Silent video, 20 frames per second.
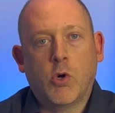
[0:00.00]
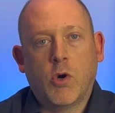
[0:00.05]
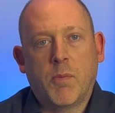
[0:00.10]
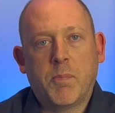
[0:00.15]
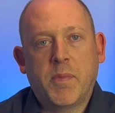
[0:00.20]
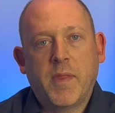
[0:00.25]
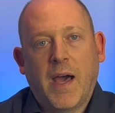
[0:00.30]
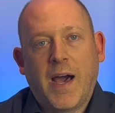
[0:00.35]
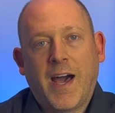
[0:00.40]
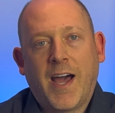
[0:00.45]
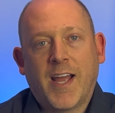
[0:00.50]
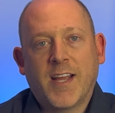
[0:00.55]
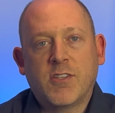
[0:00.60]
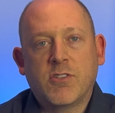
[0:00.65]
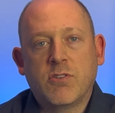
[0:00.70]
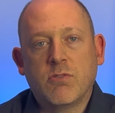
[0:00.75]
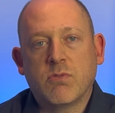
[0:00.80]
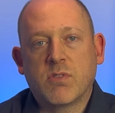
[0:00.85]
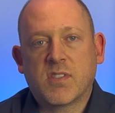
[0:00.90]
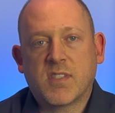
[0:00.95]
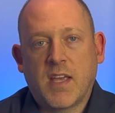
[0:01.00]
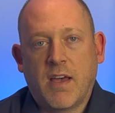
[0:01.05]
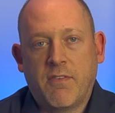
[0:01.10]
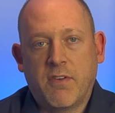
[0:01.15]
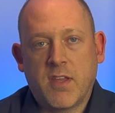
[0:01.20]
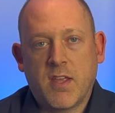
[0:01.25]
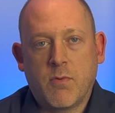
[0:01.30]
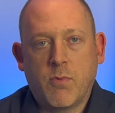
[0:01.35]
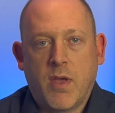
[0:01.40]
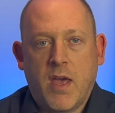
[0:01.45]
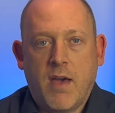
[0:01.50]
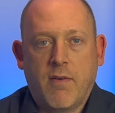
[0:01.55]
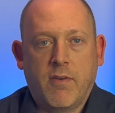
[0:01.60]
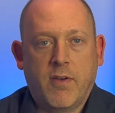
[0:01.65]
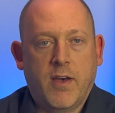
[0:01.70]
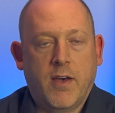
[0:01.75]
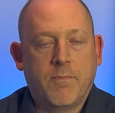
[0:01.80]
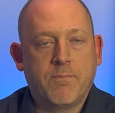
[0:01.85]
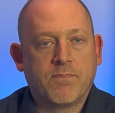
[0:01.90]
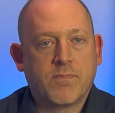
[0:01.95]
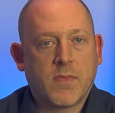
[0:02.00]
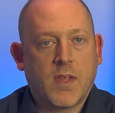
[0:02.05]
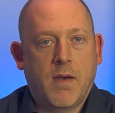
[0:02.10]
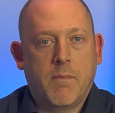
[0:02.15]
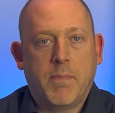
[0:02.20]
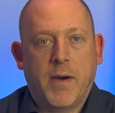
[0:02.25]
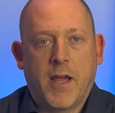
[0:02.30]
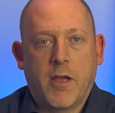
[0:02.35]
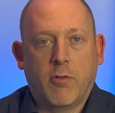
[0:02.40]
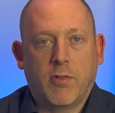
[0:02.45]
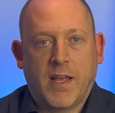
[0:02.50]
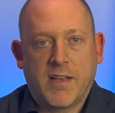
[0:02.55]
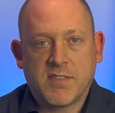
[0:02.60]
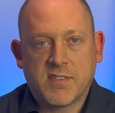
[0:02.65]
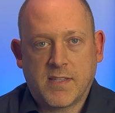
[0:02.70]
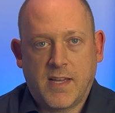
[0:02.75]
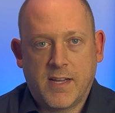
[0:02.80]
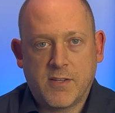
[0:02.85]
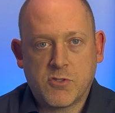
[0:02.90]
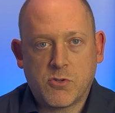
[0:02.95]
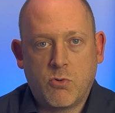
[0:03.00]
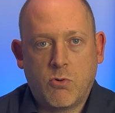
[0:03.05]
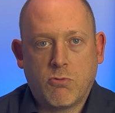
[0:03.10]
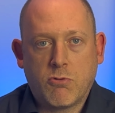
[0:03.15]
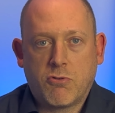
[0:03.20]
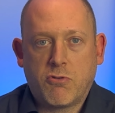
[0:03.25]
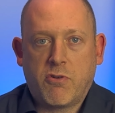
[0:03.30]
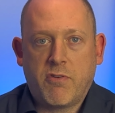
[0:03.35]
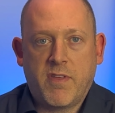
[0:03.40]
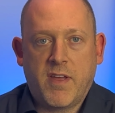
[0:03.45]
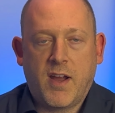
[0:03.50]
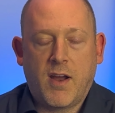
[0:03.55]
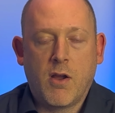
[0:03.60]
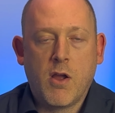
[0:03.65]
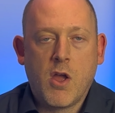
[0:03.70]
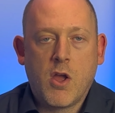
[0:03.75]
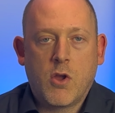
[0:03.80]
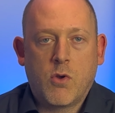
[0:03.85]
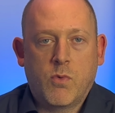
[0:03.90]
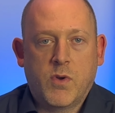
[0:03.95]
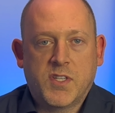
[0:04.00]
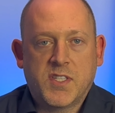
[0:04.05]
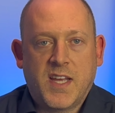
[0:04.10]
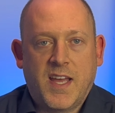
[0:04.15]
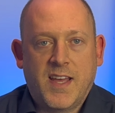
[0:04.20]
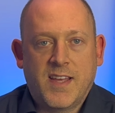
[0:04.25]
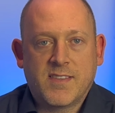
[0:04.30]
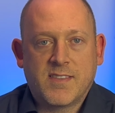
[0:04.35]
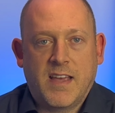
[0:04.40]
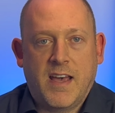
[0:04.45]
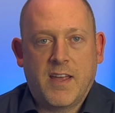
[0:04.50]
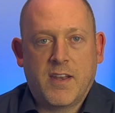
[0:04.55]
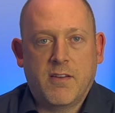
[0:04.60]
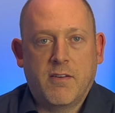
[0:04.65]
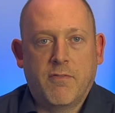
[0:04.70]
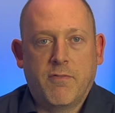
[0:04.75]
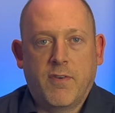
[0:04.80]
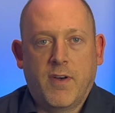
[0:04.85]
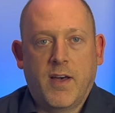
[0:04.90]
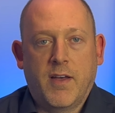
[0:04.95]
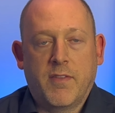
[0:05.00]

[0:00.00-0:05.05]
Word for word: up I two seventy, we have a a bio-life science corridor there, which has out of uh,